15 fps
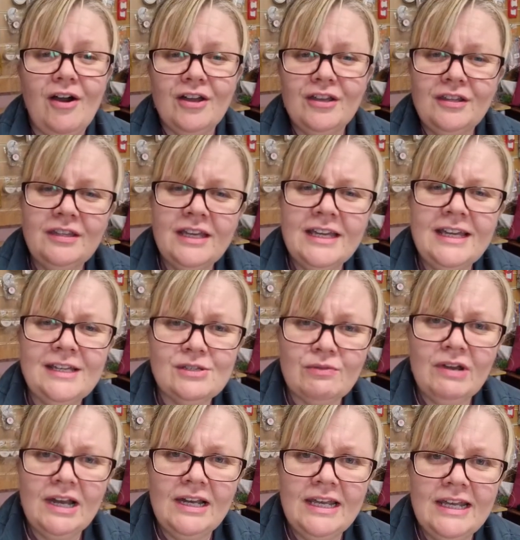I think
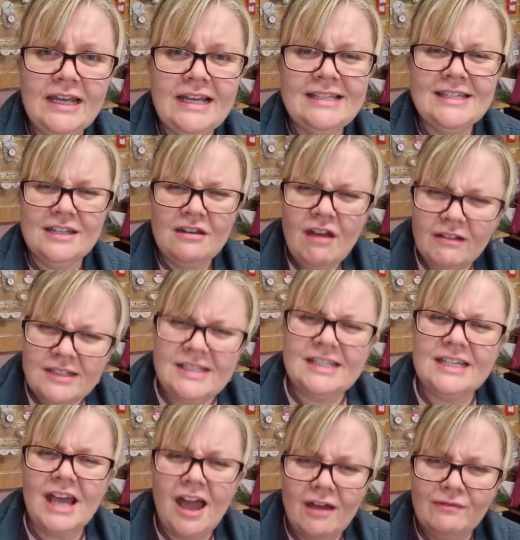it's nice
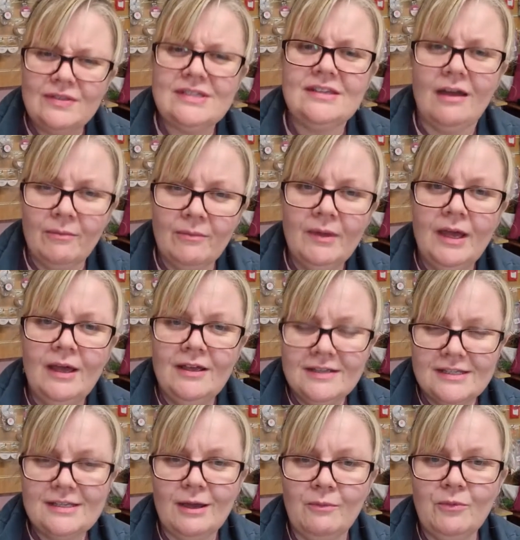to have
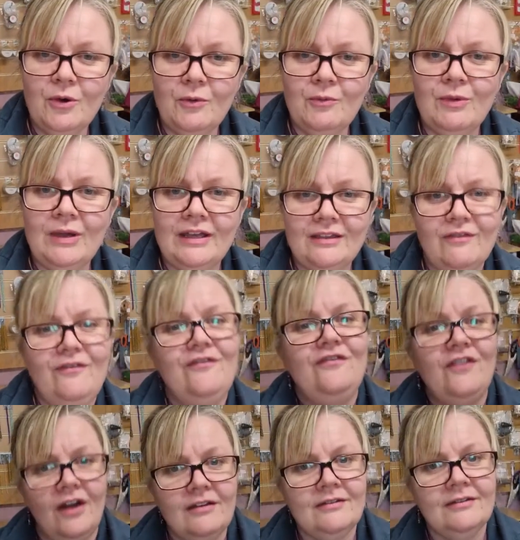someone with
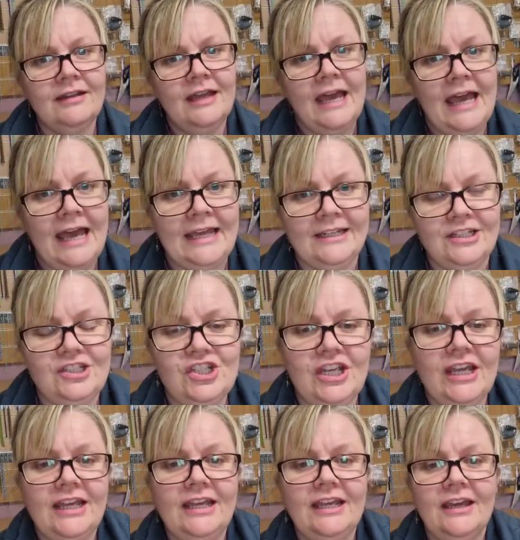fun
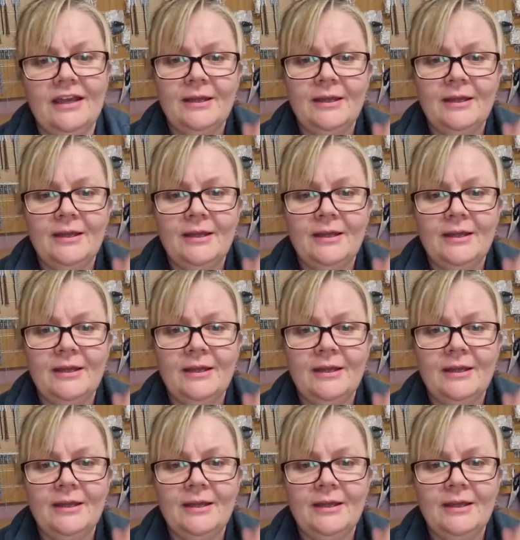energy.